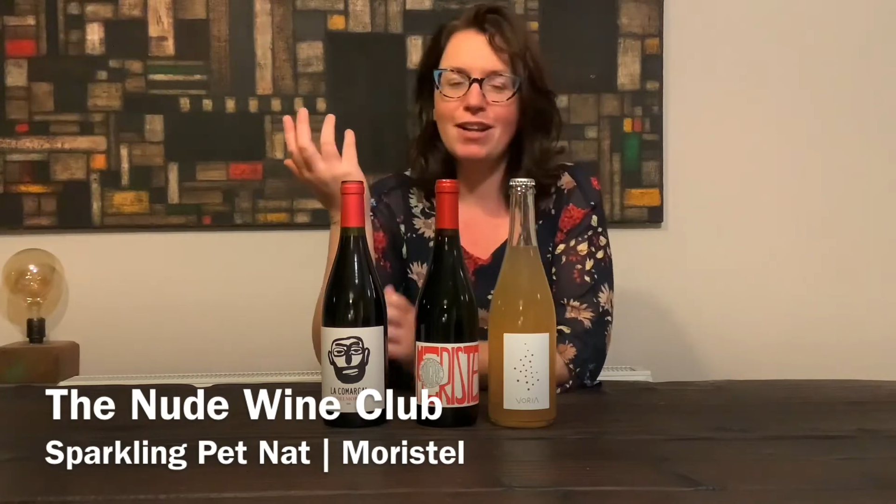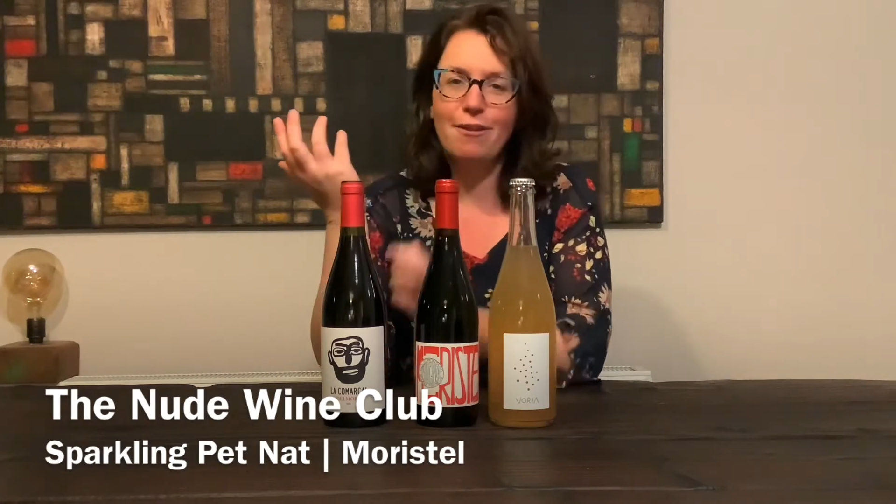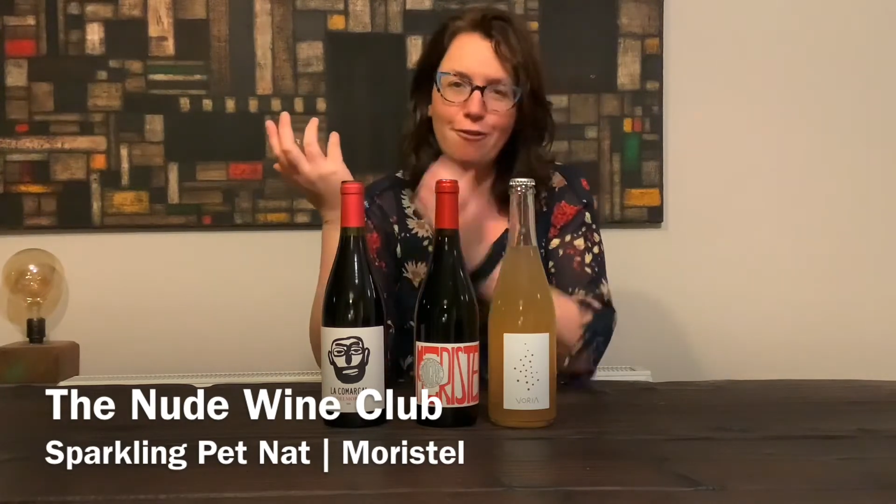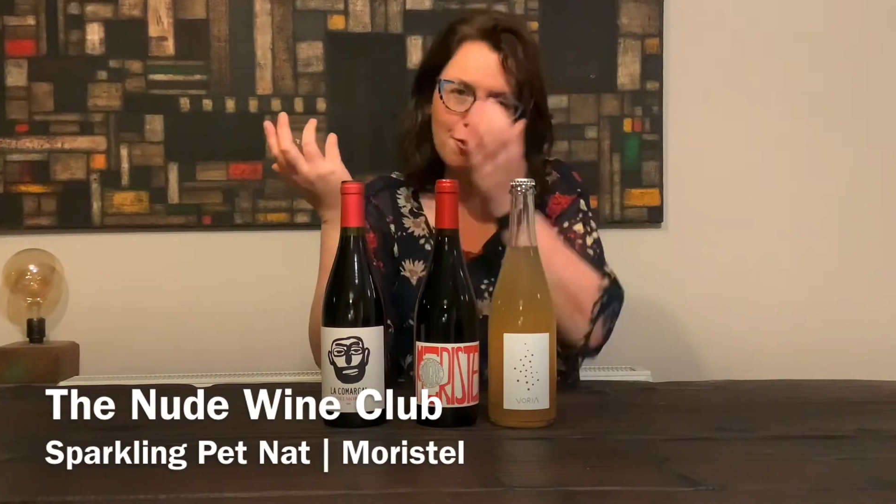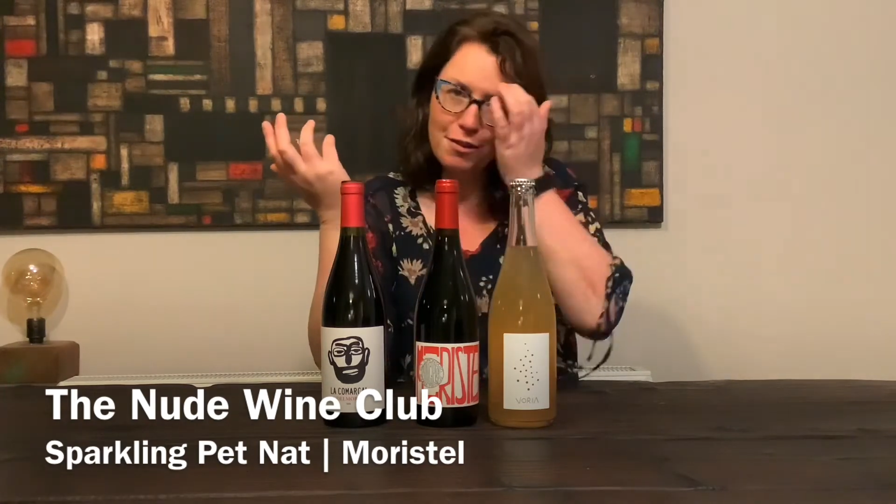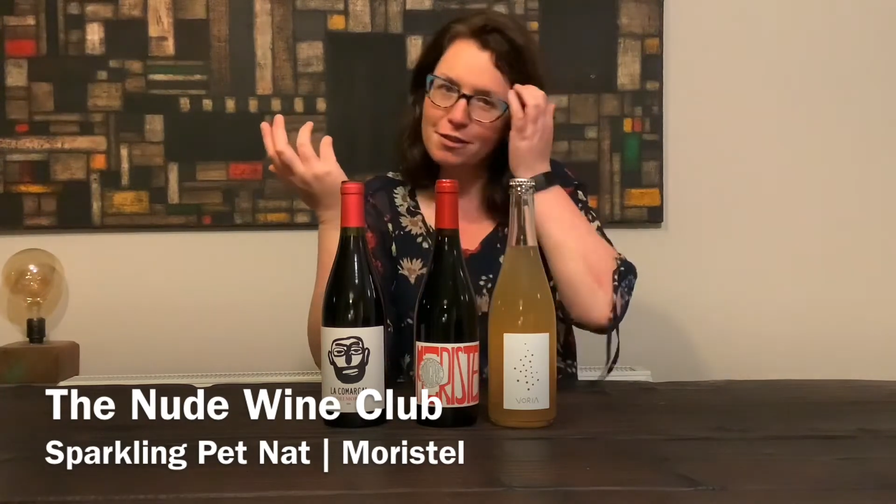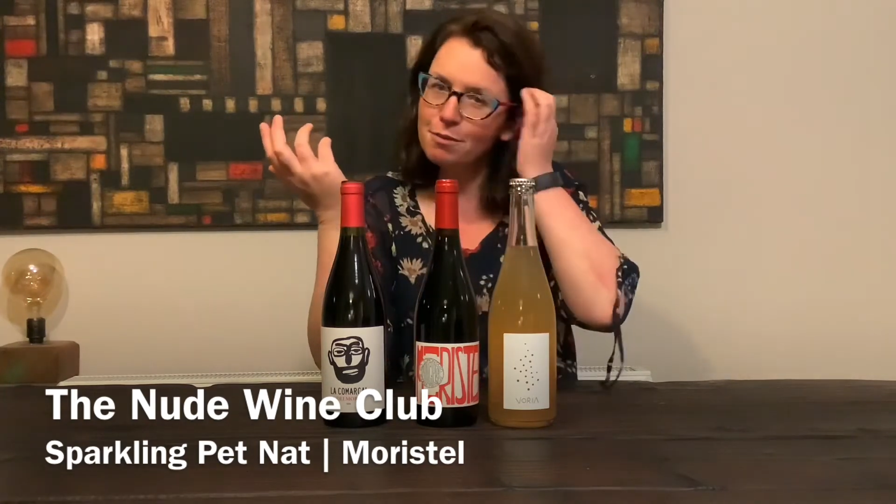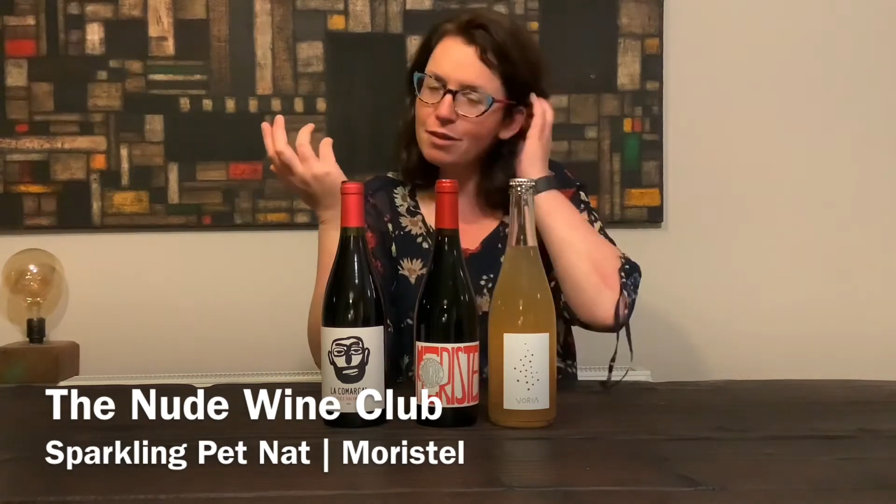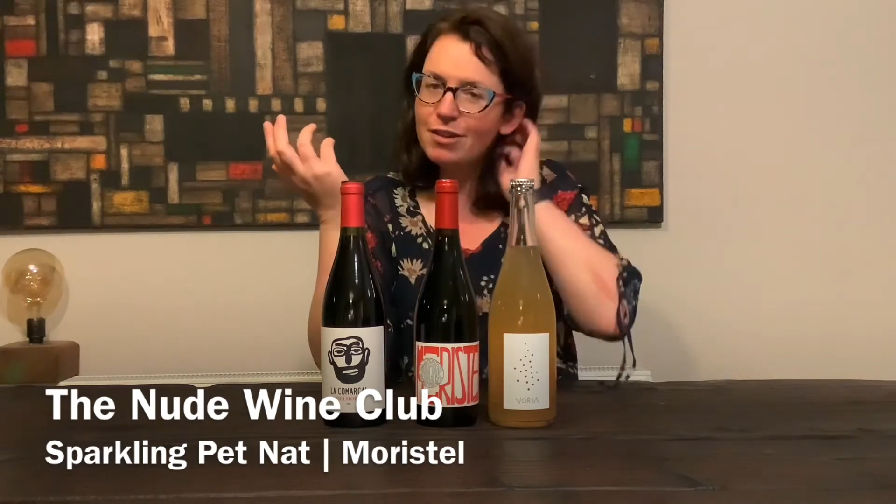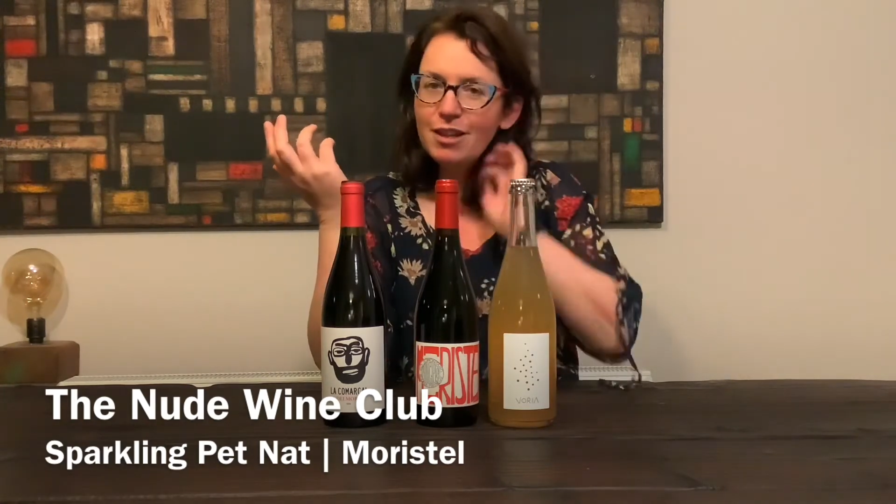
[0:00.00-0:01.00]
fun and
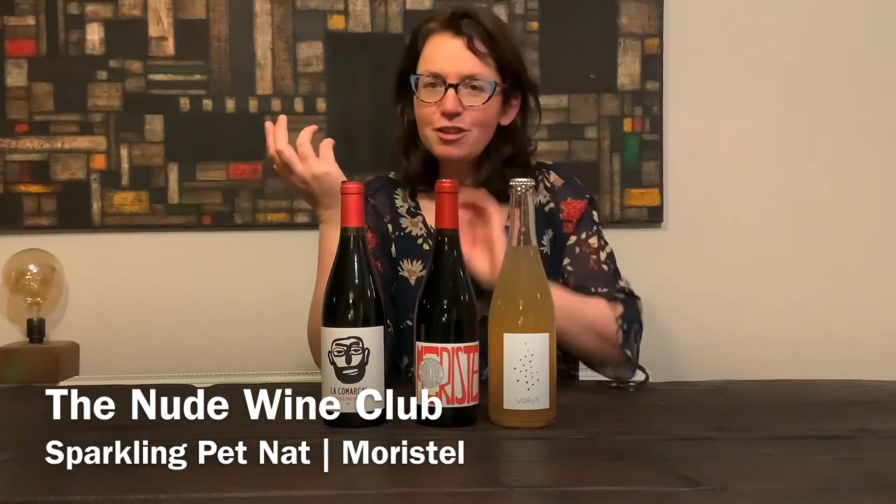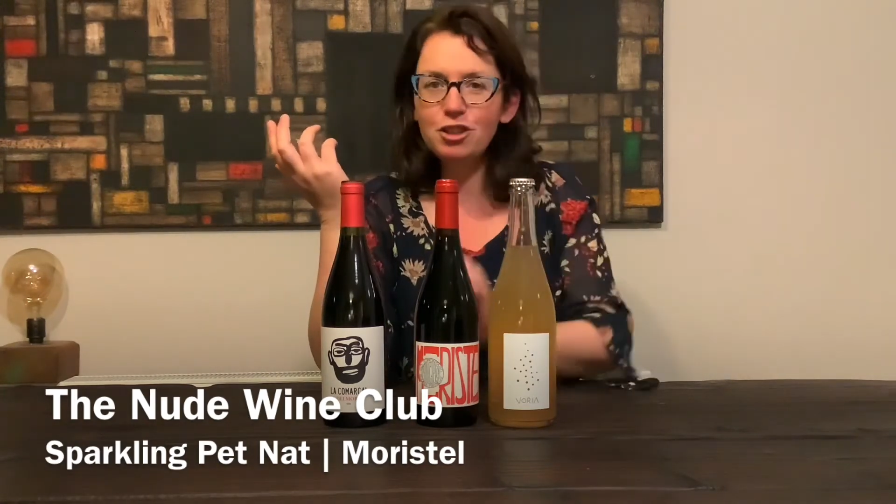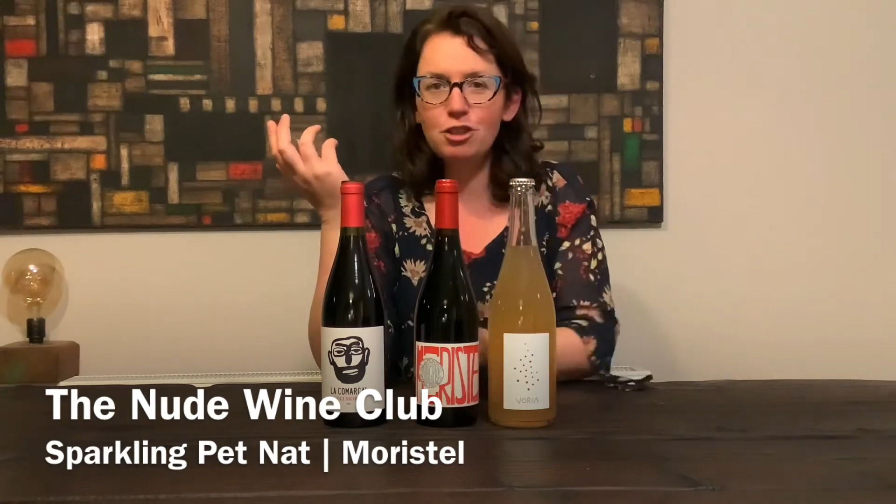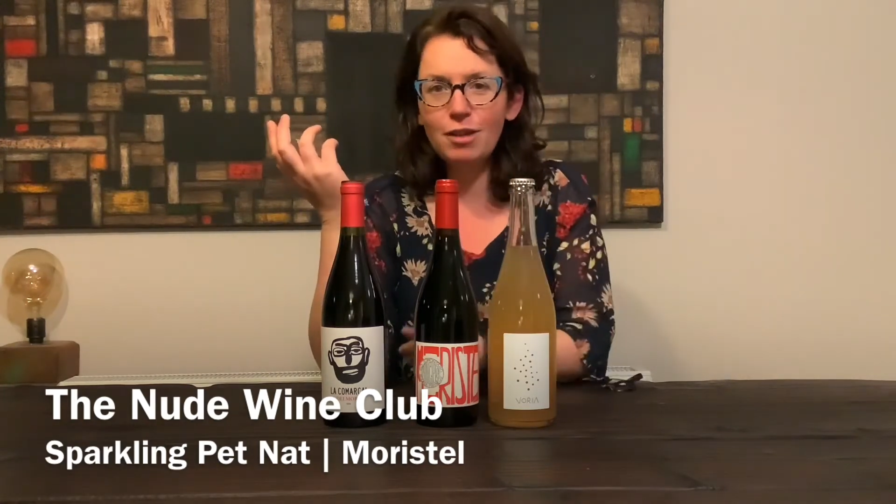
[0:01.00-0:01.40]
something really unusual.